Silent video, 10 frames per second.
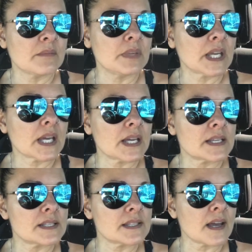
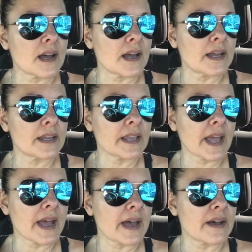because I
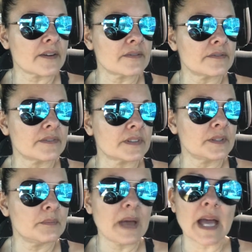have
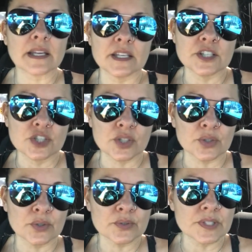back
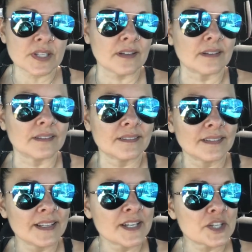issues,
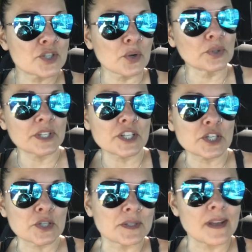shoulder
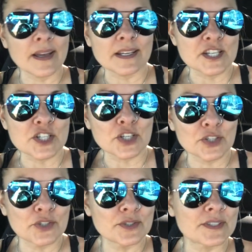issues, neck
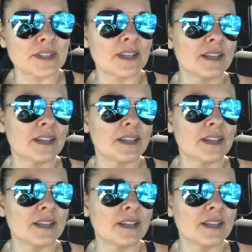issues.